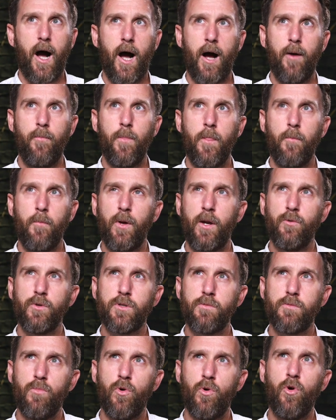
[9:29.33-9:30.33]
Um, but it
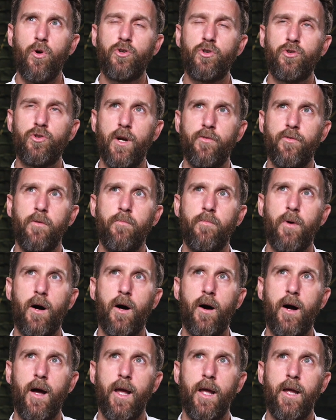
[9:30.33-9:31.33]
was more driven
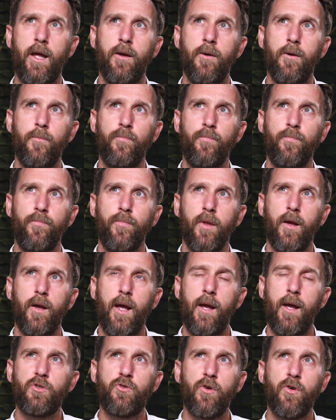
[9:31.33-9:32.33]
by
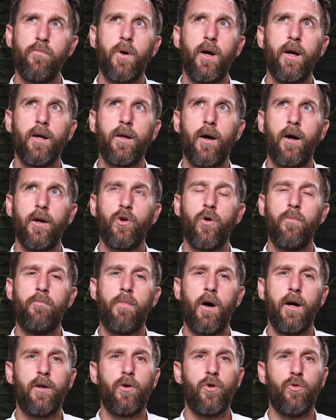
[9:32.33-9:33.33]
it was driven by a guy called
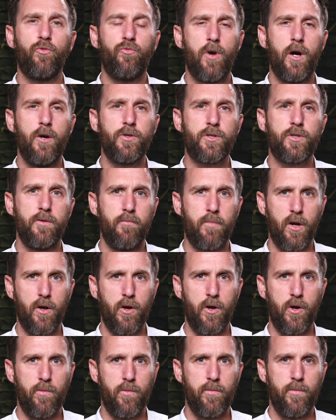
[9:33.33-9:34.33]
Michael
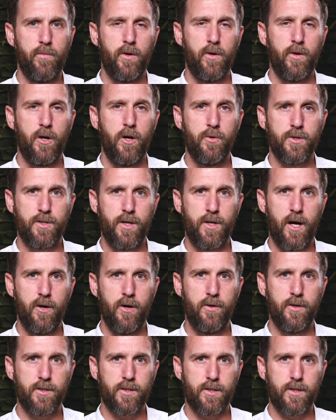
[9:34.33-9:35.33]
Rosenblum, who was
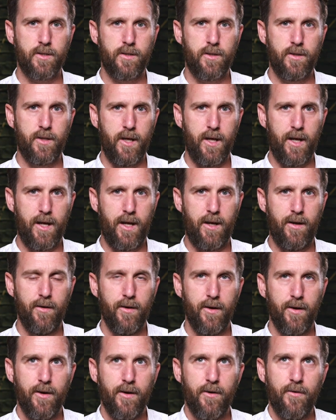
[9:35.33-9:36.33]
known as the,
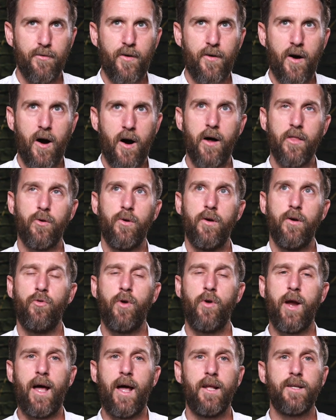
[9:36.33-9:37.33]
the father of
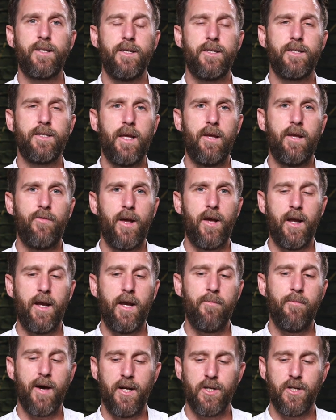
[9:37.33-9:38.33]
reality TV,
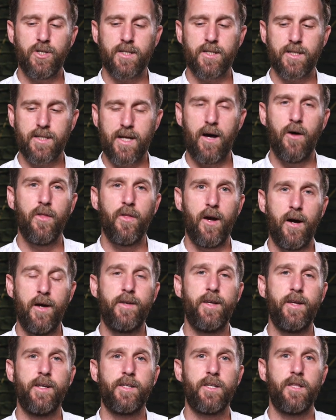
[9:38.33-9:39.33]
and he managed to sell the
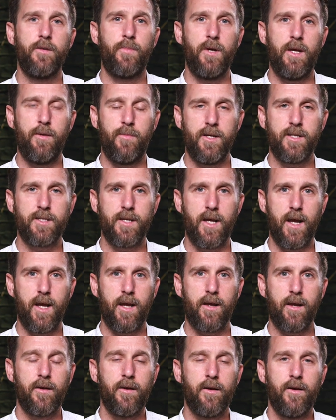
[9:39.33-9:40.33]
idea to the
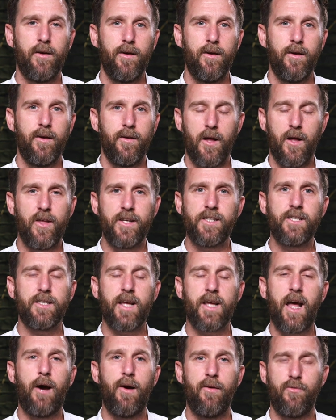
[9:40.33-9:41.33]
BBC. Like this
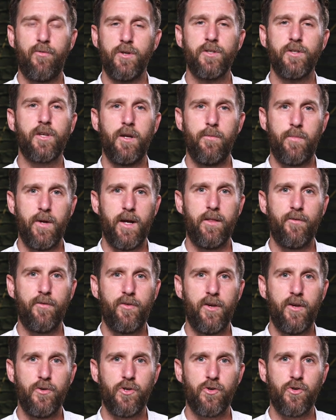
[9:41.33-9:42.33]
is how everyone's going to be in the
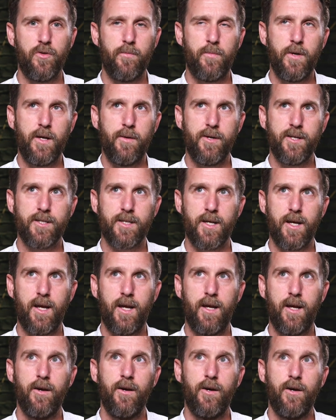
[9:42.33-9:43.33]
future, and the
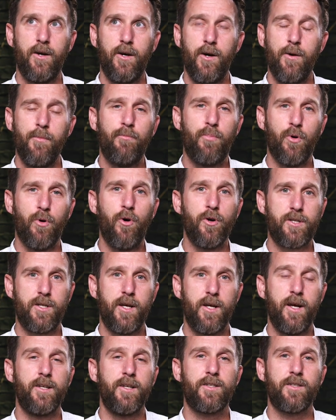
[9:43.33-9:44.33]
BBC
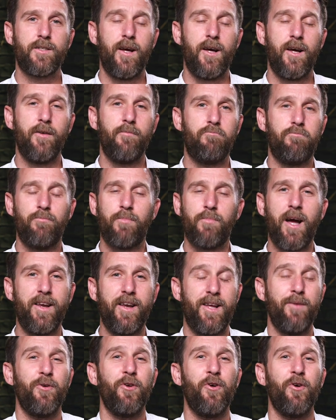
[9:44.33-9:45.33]
bought it and
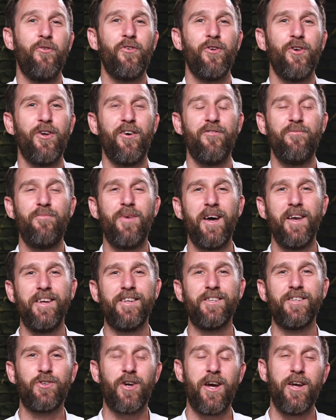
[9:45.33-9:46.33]
paid him an awful lot of
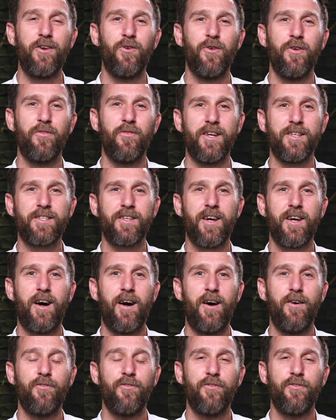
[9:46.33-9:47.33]
money to train all of their
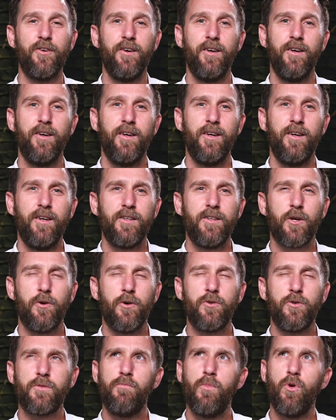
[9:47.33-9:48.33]
staff.
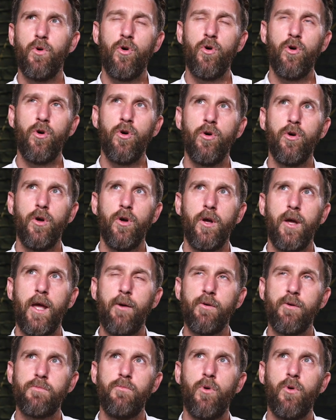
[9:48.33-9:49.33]
So it was more
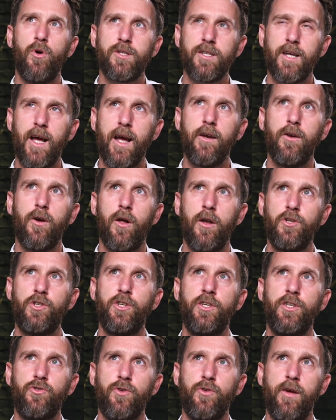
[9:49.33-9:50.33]
it was more
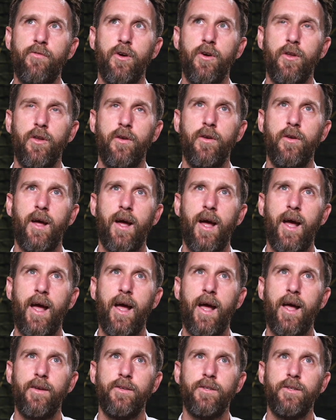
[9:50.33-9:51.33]
technology driven
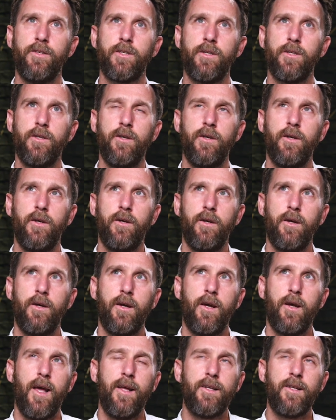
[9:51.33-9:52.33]
and
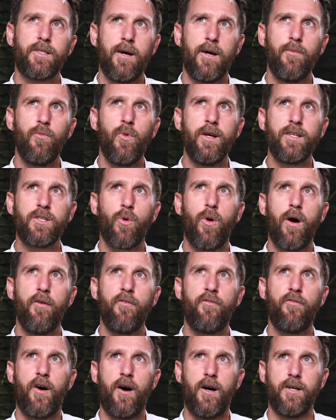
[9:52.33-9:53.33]
in some ways
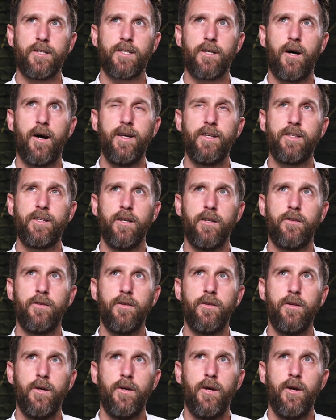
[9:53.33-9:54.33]
quite far
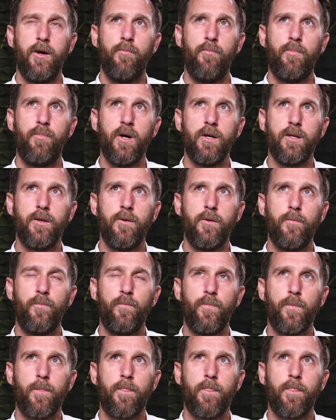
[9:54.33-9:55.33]
sighted, but
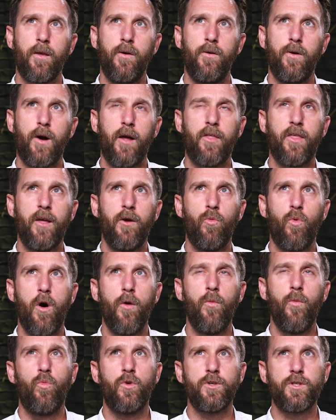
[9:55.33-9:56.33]
I think
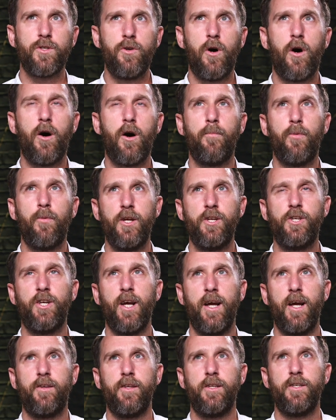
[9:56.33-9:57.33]
what was not
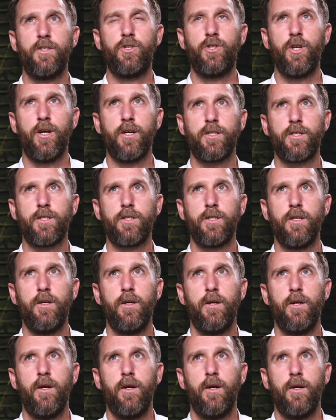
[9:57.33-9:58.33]
appreciated is just
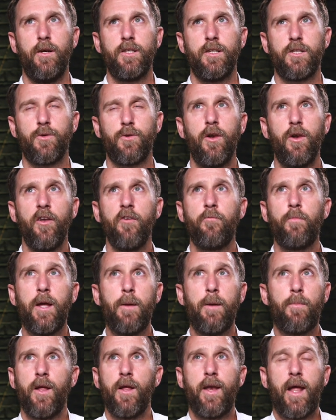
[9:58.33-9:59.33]
so a lot of
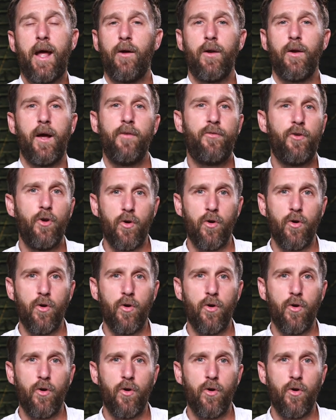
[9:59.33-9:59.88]
people are now like